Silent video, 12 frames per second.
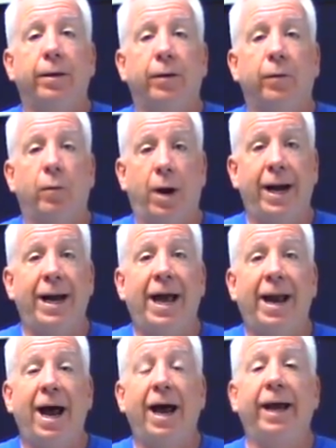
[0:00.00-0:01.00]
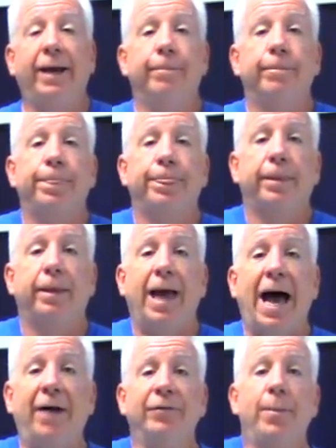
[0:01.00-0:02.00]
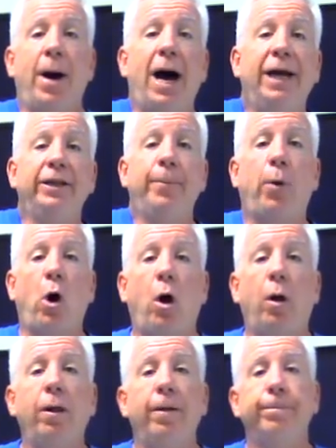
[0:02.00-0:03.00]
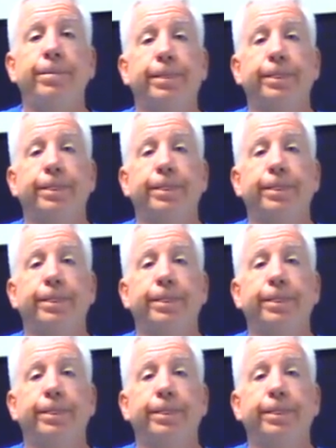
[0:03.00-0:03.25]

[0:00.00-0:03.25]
right, and I have them hide the ball.